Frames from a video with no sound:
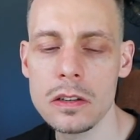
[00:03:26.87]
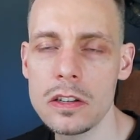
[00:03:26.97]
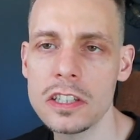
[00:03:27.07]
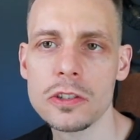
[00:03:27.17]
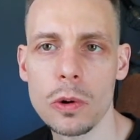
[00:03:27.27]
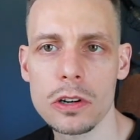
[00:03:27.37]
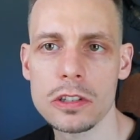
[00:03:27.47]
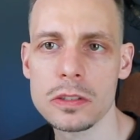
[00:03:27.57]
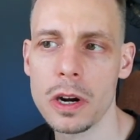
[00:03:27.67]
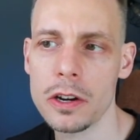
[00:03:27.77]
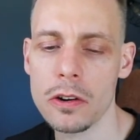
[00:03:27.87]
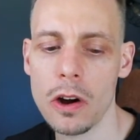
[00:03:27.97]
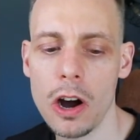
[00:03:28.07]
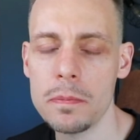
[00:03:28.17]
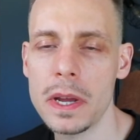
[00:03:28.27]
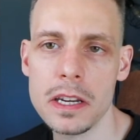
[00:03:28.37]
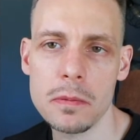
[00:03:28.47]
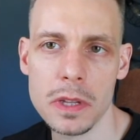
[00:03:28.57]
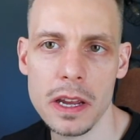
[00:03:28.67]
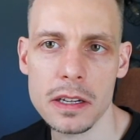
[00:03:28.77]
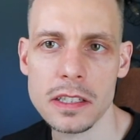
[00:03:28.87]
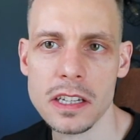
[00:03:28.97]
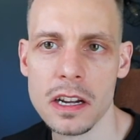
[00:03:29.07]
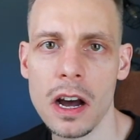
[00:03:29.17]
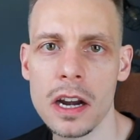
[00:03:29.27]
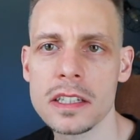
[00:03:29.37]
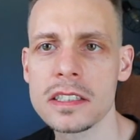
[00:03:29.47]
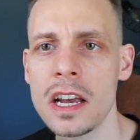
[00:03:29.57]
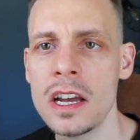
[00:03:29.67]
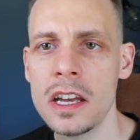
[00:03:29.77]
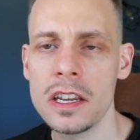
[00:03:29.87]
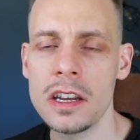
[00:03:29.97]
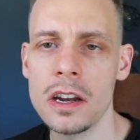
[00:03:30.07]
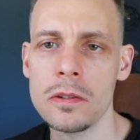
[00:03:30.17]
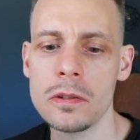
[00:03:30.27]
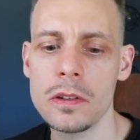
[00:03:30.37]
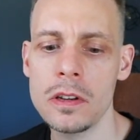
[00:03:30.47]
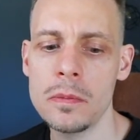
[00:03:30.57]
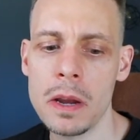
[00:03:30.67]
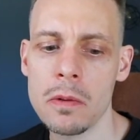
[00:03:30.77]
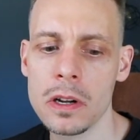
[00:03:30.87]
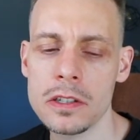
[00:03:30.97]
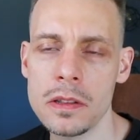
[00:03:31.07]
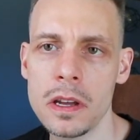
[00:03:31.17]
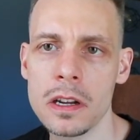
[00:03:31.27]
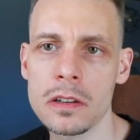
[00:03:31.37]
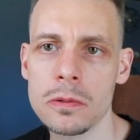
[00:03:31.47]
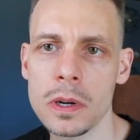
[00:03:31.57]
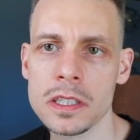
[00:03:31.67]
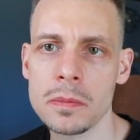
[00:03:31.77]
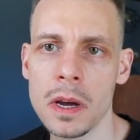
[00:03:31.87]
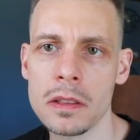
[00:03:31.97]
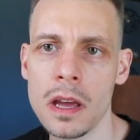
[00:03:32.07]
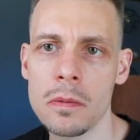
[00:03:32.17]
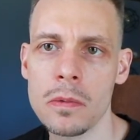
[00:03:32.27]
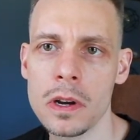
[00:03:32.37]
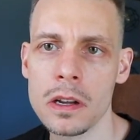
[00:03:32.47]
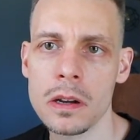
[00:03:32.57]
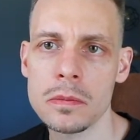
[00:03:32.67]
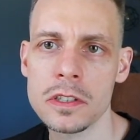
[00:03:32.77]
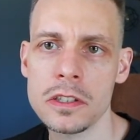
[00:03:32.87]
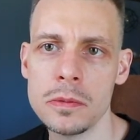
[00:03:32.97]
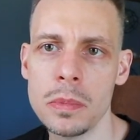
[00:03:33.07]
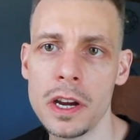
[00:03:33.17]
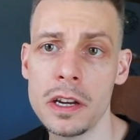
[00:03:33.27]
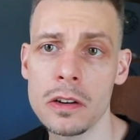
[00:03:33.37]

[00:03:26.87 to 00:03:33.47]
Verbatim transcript: disorders where you're augmenting with antipsychotics, you know, you may want to think twice about that when it comes to brain